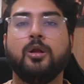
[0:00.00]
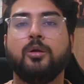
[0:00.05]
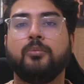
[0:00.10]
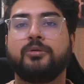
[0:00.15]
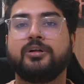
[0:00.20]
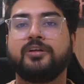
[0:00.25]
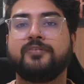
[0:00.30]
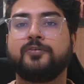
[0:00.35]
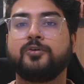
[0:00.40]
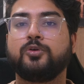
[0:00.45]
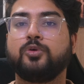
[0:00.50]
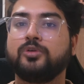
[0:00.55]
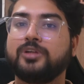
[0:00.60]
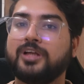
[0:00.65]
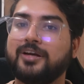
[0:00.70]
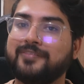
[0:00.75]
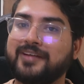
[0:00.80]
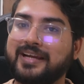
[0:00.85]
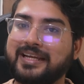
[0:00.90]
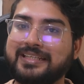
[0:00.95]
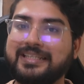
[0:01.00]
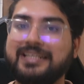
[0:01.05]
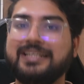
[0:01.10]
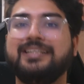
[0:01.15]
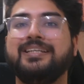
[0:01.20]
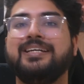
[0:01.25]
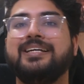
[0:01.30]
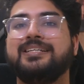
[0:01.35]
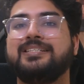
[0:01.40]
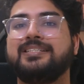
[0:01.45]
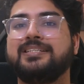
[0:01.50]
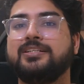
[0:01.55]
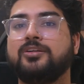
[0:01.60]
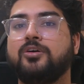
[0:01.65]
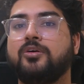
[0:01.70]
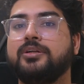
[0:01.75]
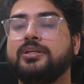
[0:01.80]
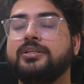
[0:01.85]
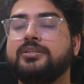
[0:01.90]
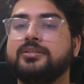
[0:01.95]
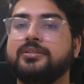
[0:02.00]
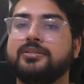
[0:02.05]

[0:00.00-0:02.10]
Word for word: But if you don't have any DSA knowledge,